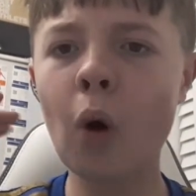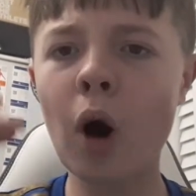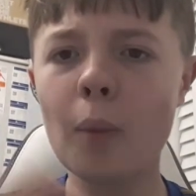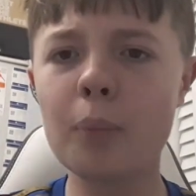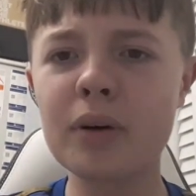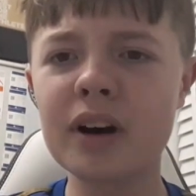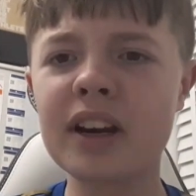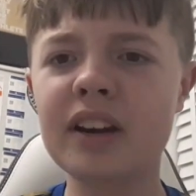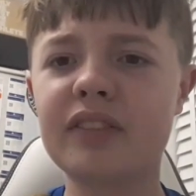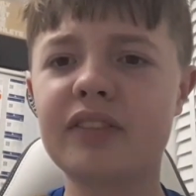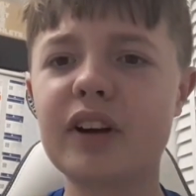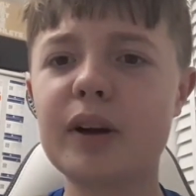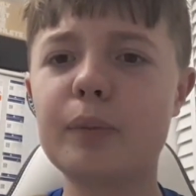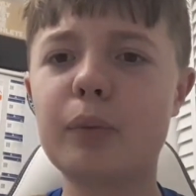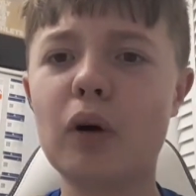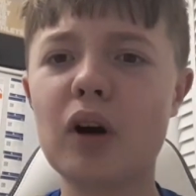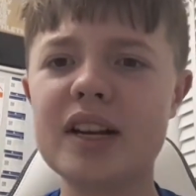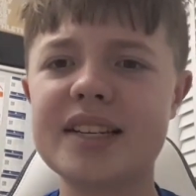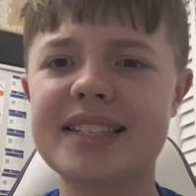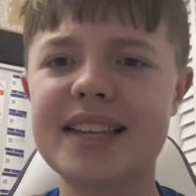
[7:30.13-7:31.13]
What a brilliant 3
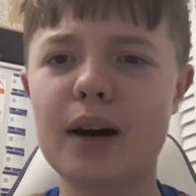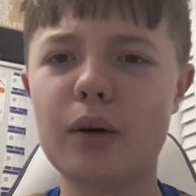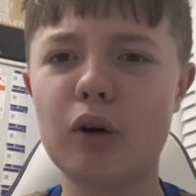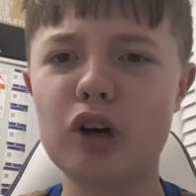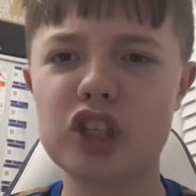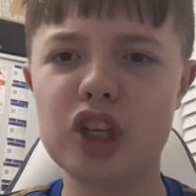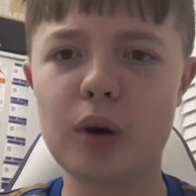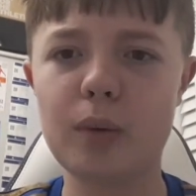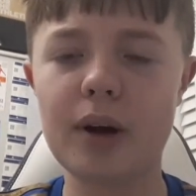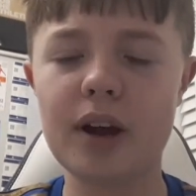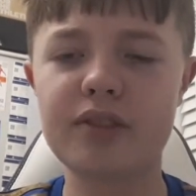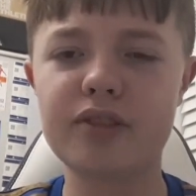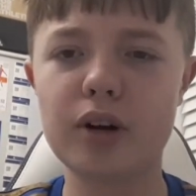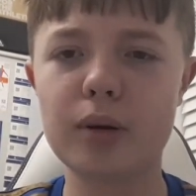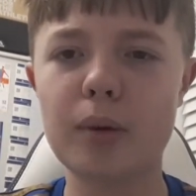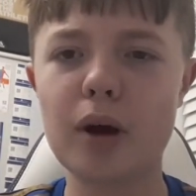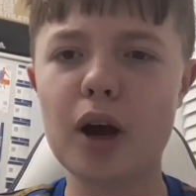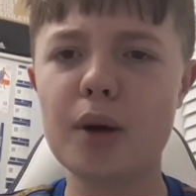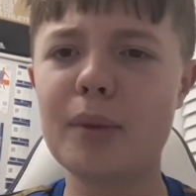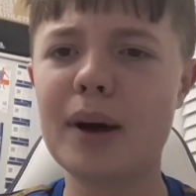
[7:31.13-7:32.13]
points that was away
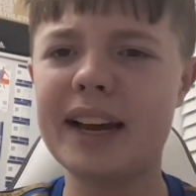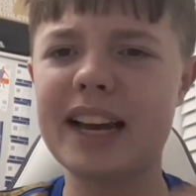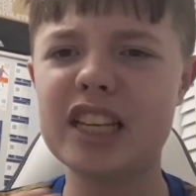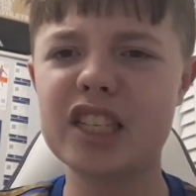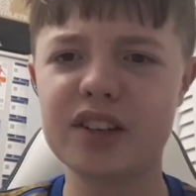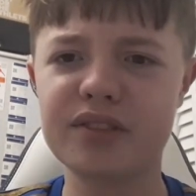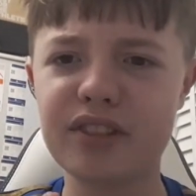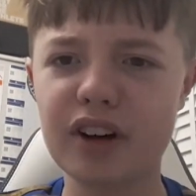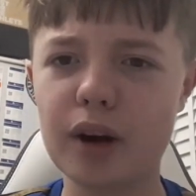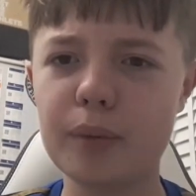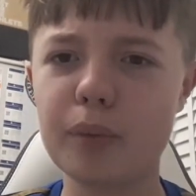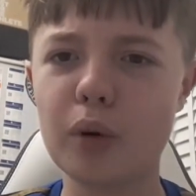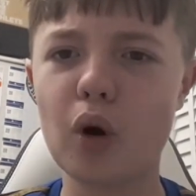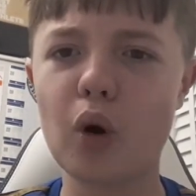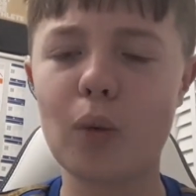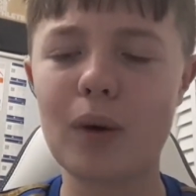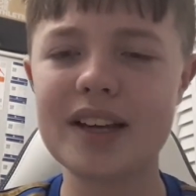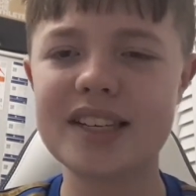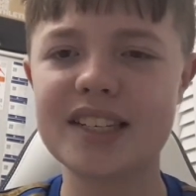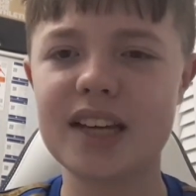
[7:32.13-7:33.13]
from home against a very
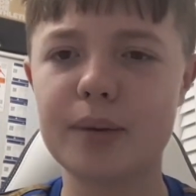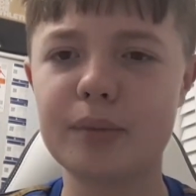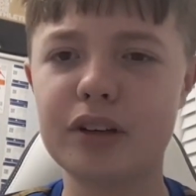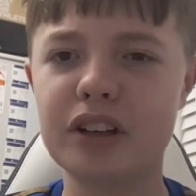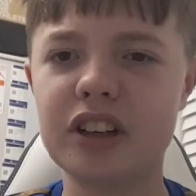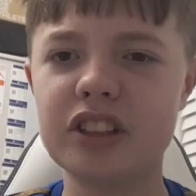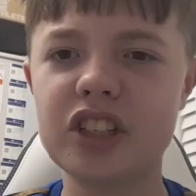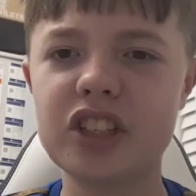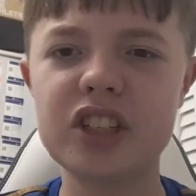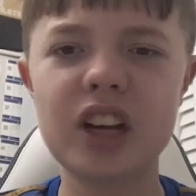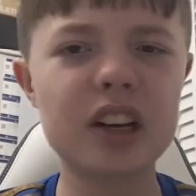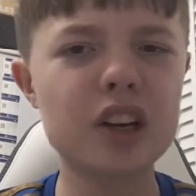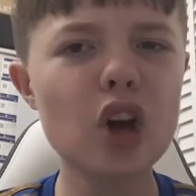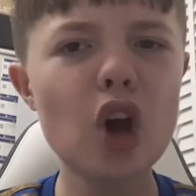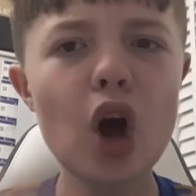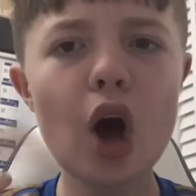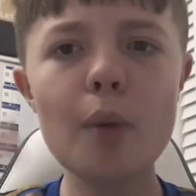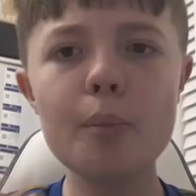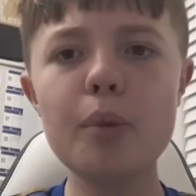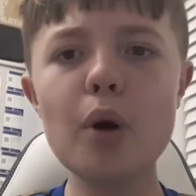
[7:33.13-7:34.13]
poor West Ham United side,
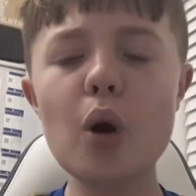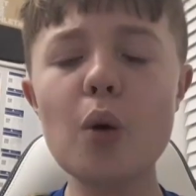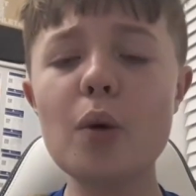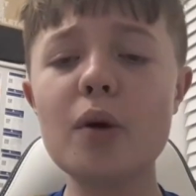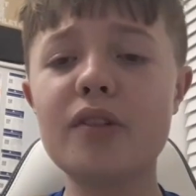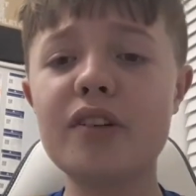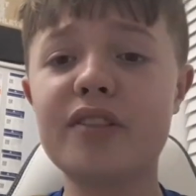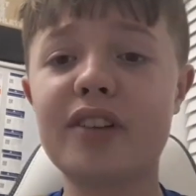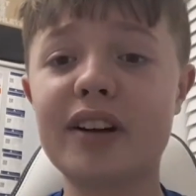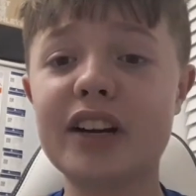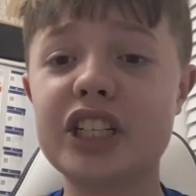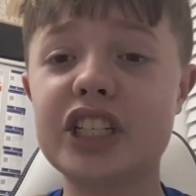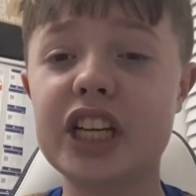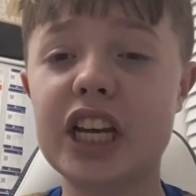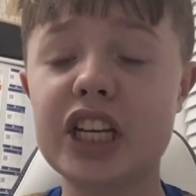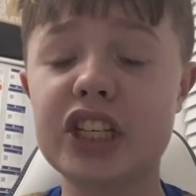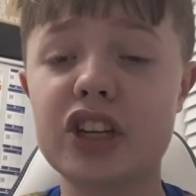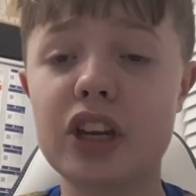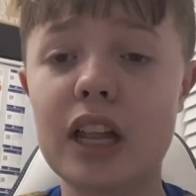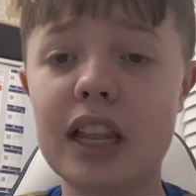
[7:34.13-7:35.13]
but with a very
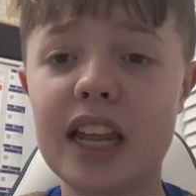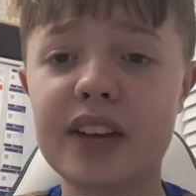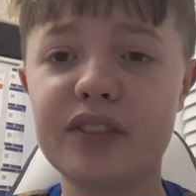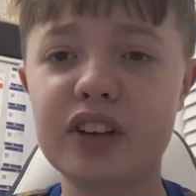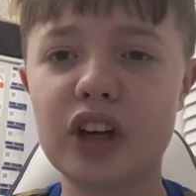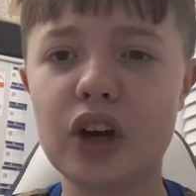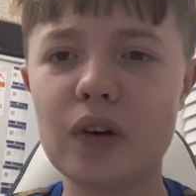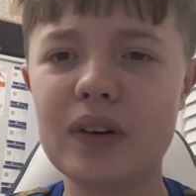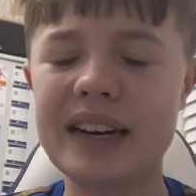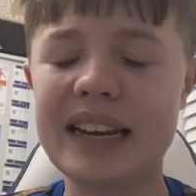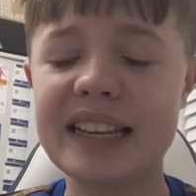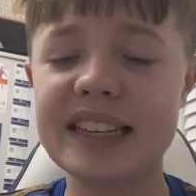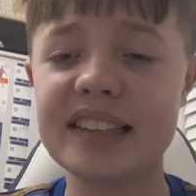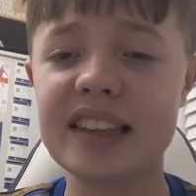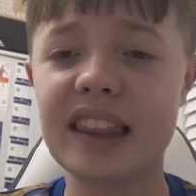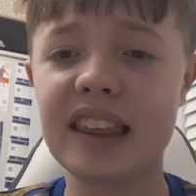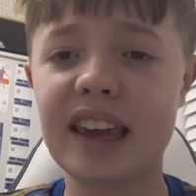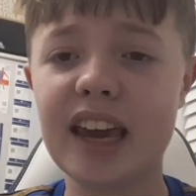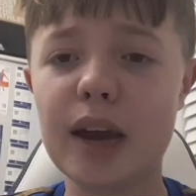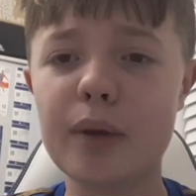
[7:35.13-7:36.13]
changed 11 going
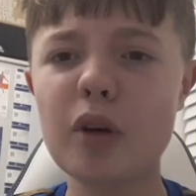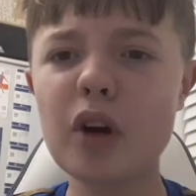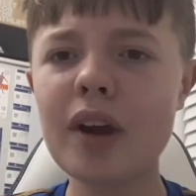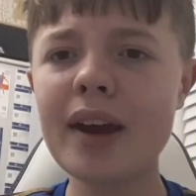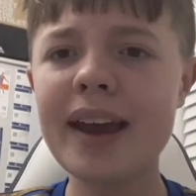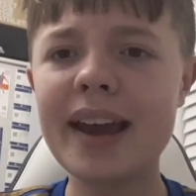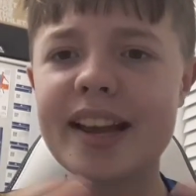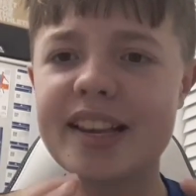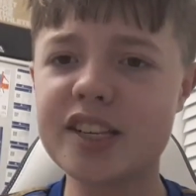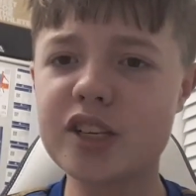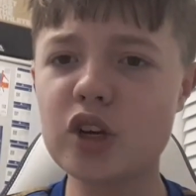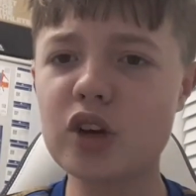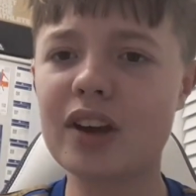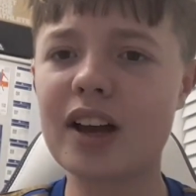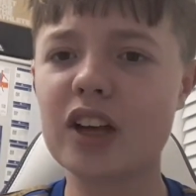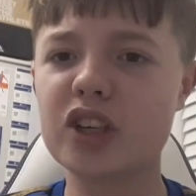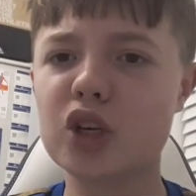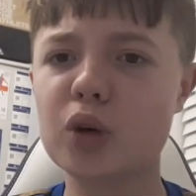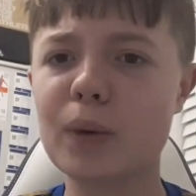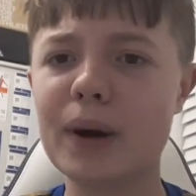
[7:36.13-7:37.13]
into the game. It's
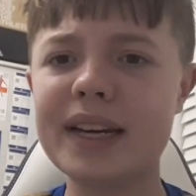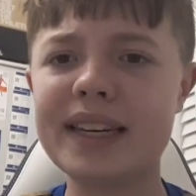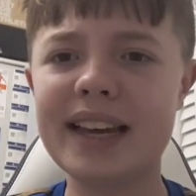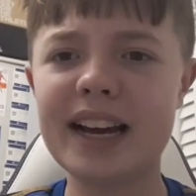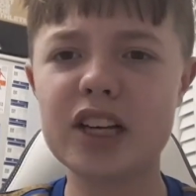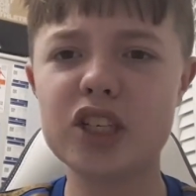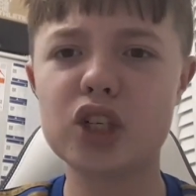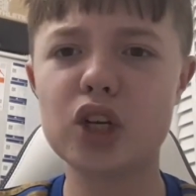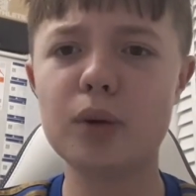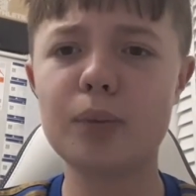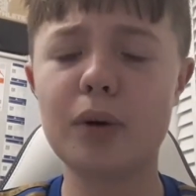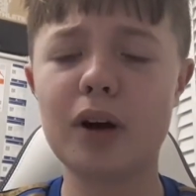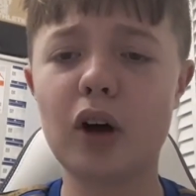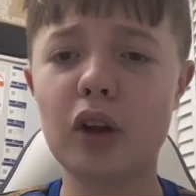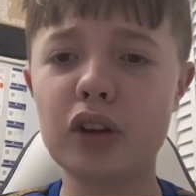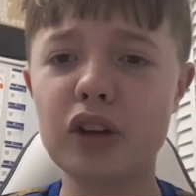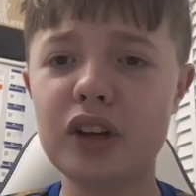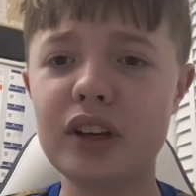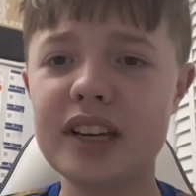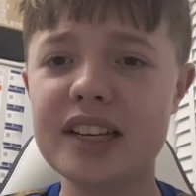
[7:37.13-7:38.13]
Newcastle away next up
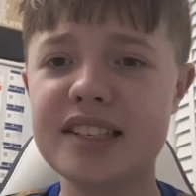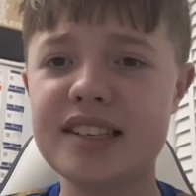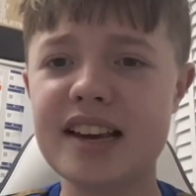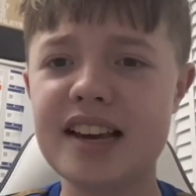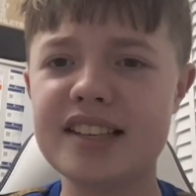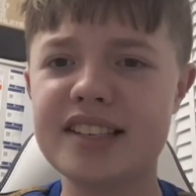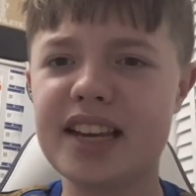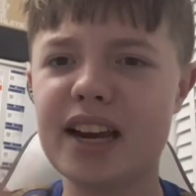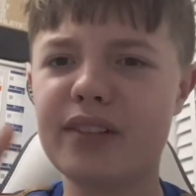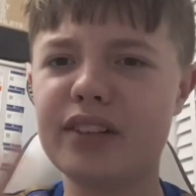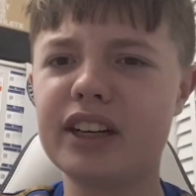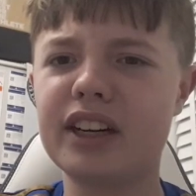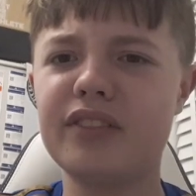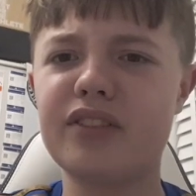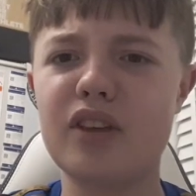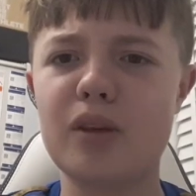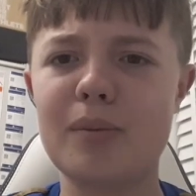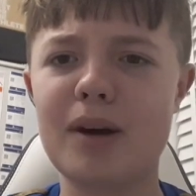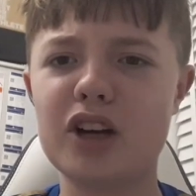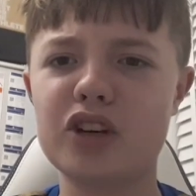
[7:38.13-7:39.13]
on New Year's Day, so get ready
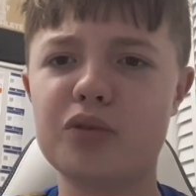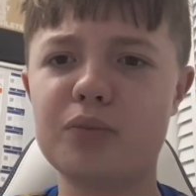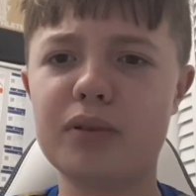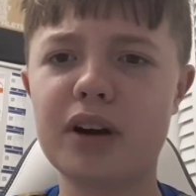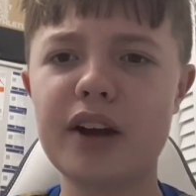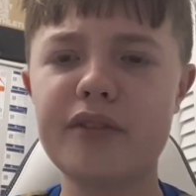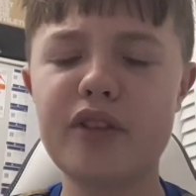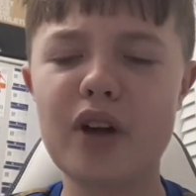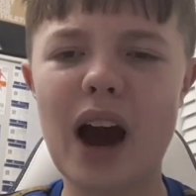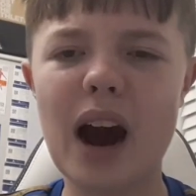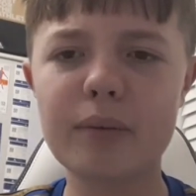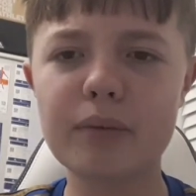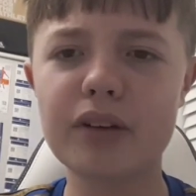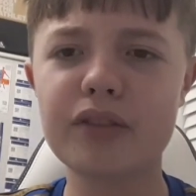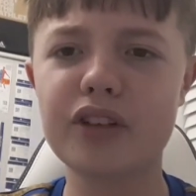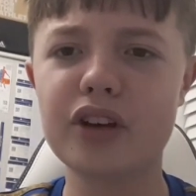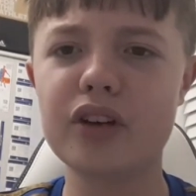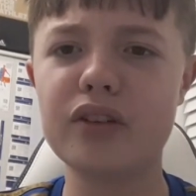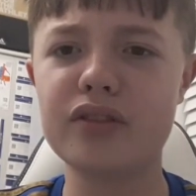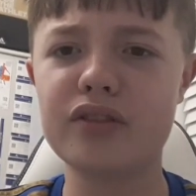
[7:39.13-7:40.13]
for the match preview and
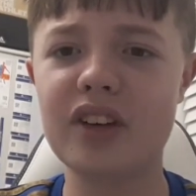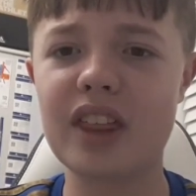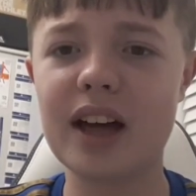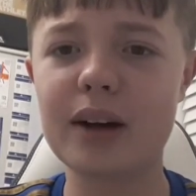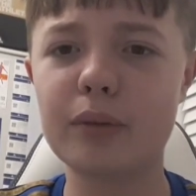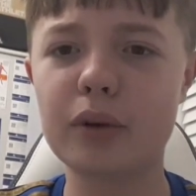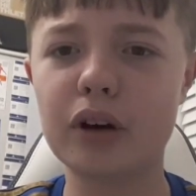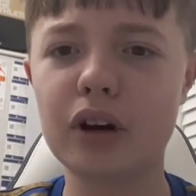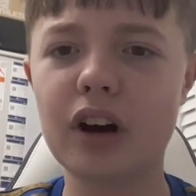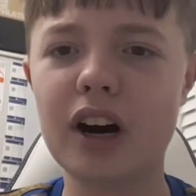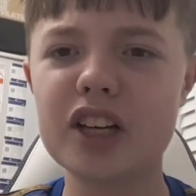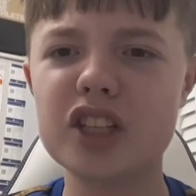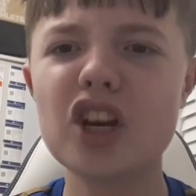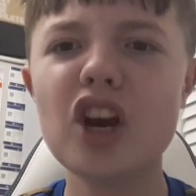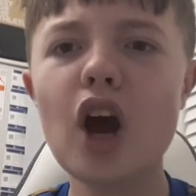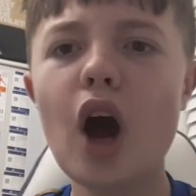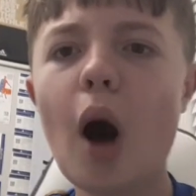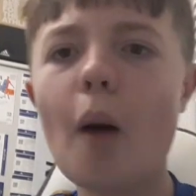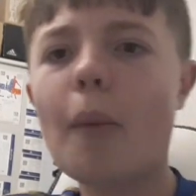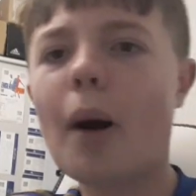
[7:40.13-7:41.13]
review for that one, guys.
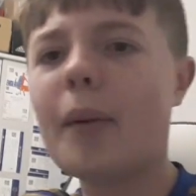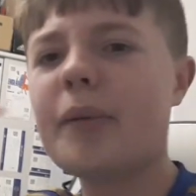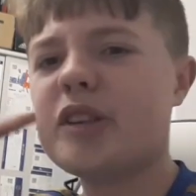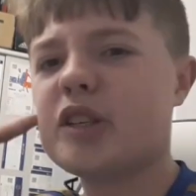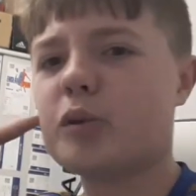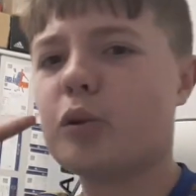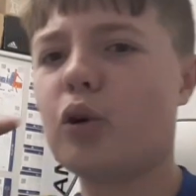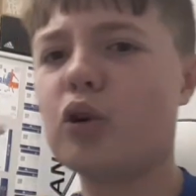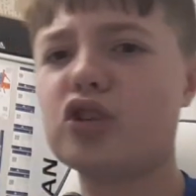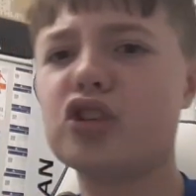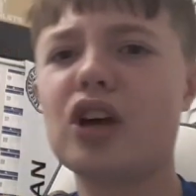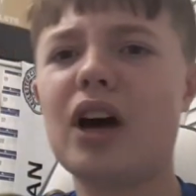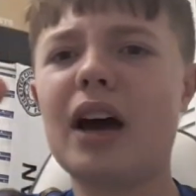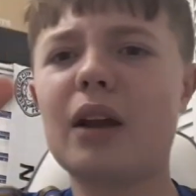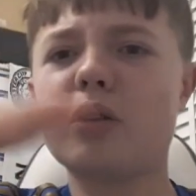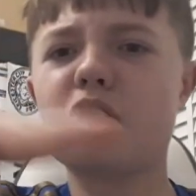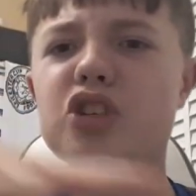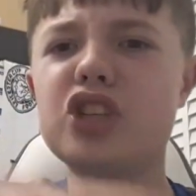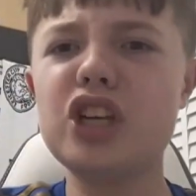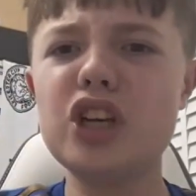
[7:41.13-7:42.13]
Bye, SPORTSA,
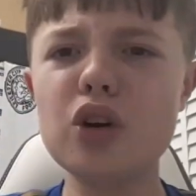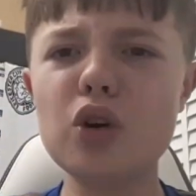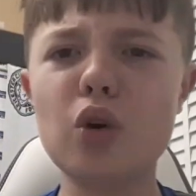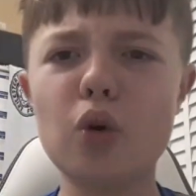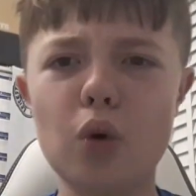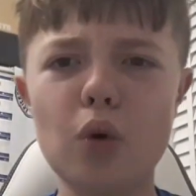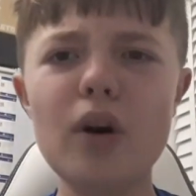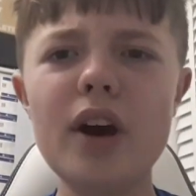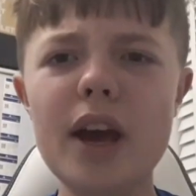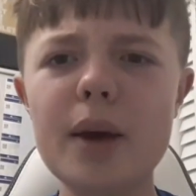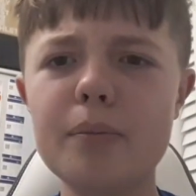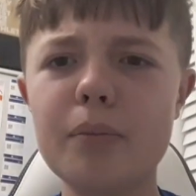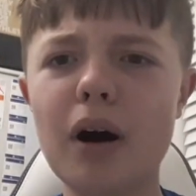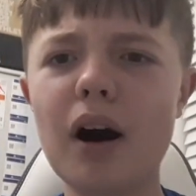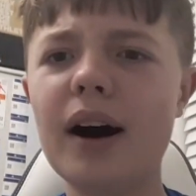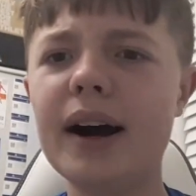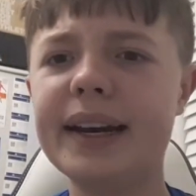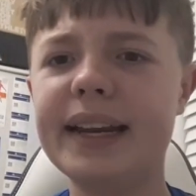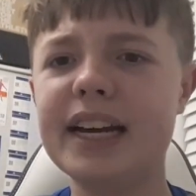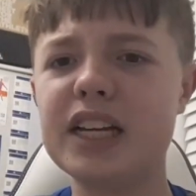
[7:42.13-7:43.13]
and I'll see you all in
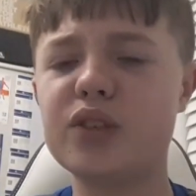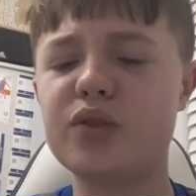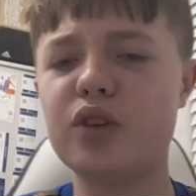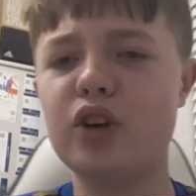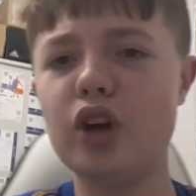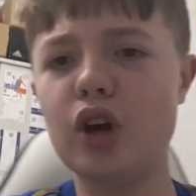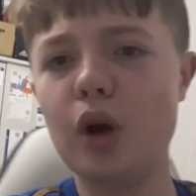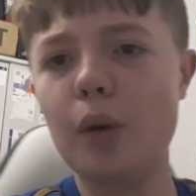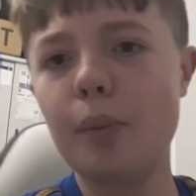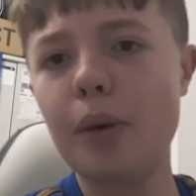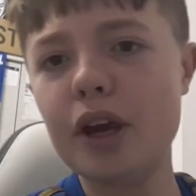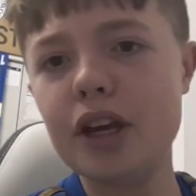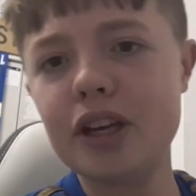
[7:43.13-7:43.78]
my next video.